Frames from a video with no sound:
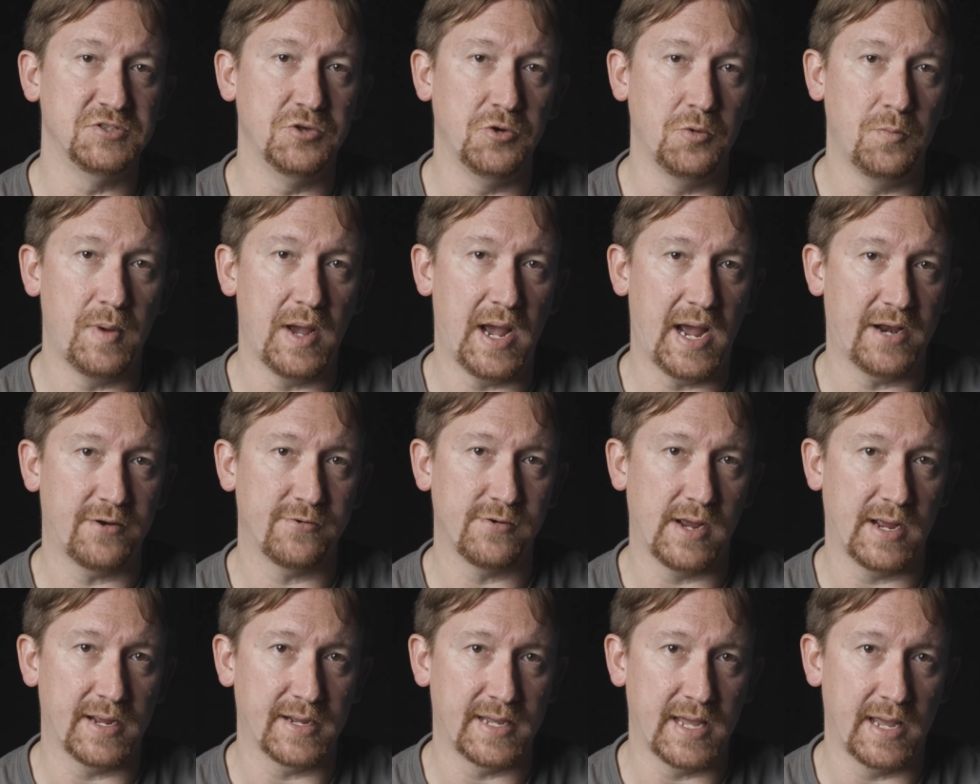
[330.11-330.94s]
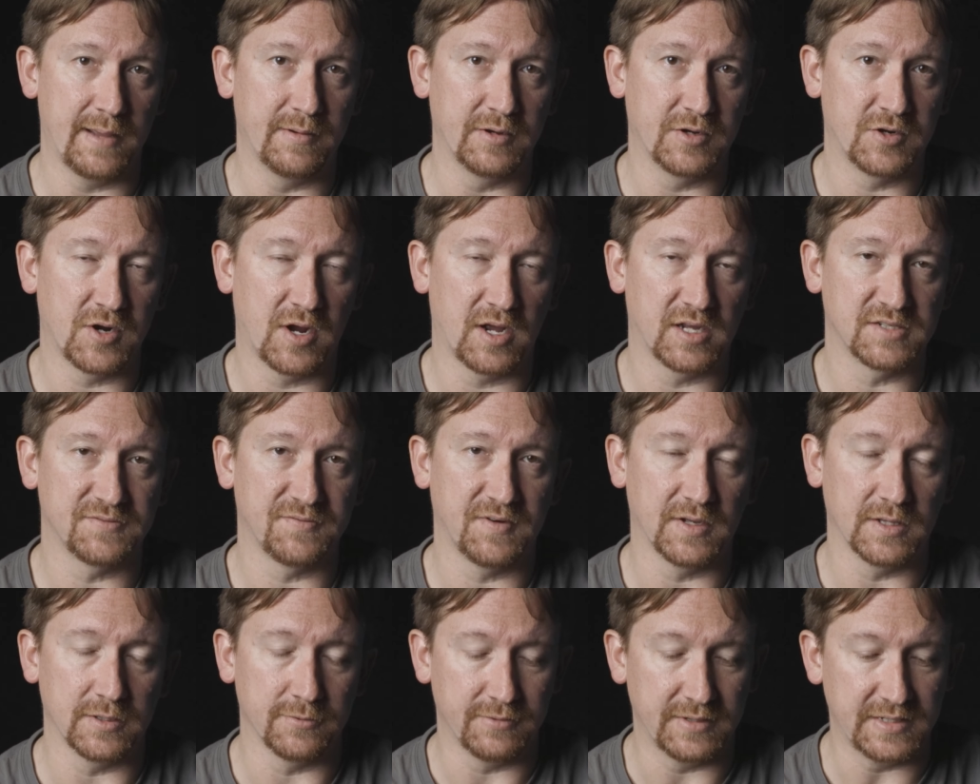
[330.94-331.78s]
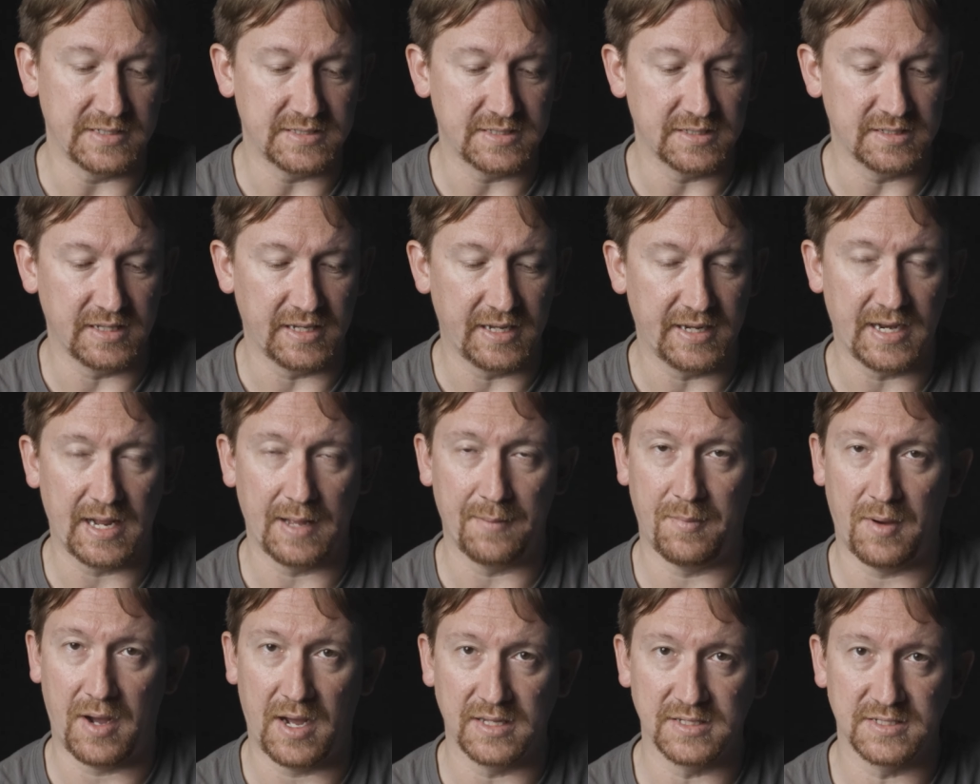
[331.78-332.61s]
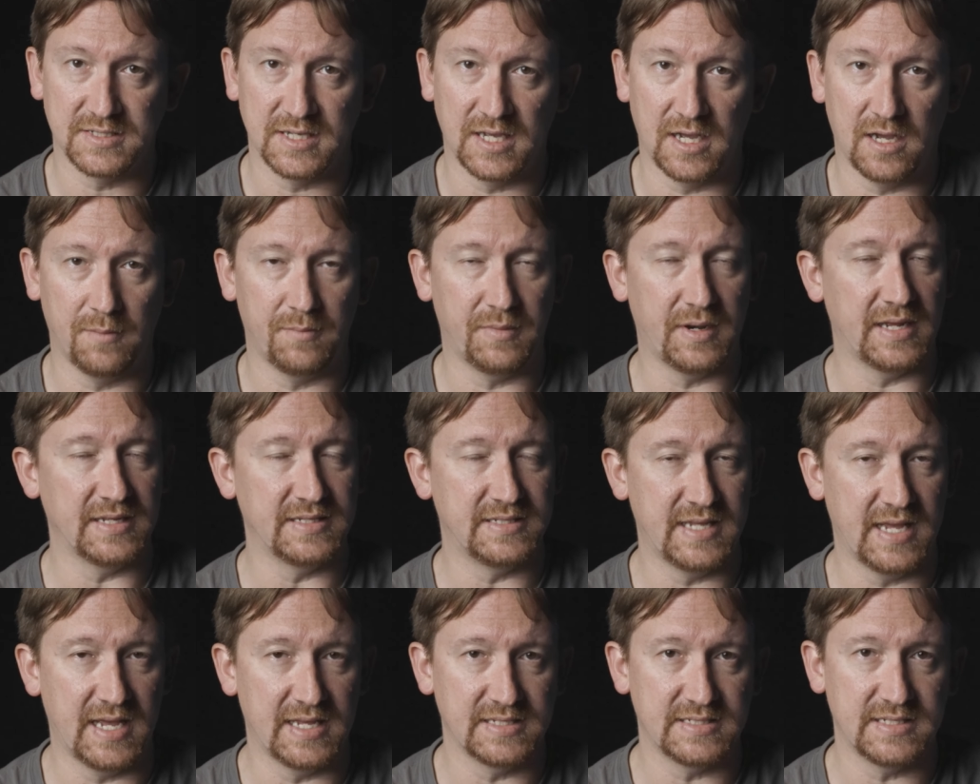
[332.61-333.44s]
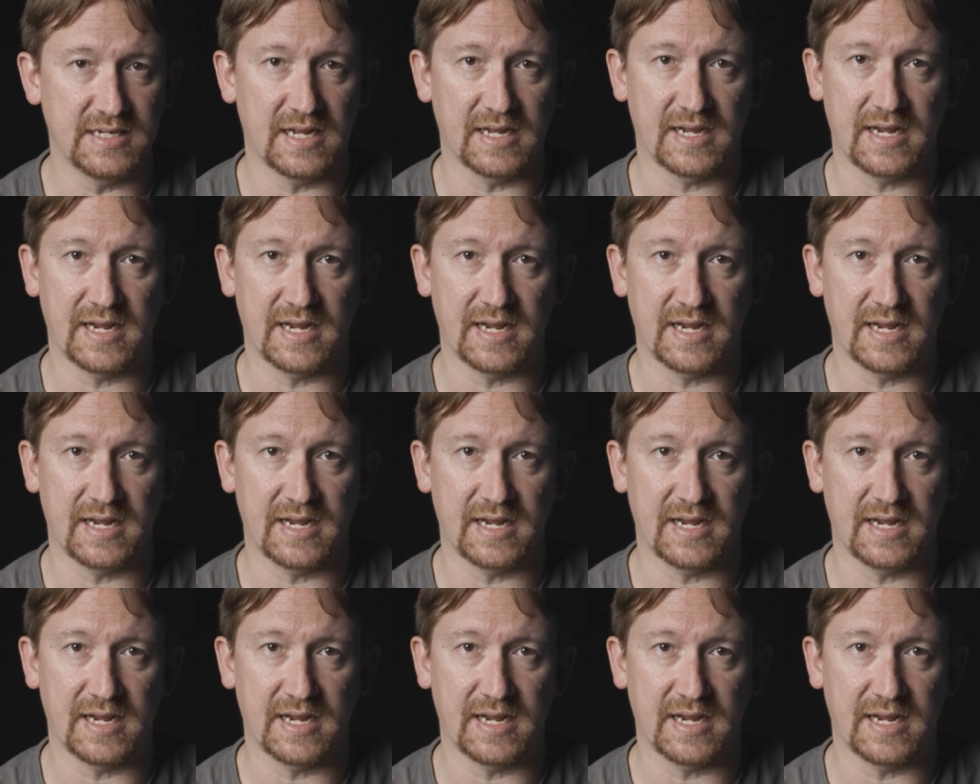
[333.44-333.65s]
new battery I came across fairly recently, and I bought some and I tested.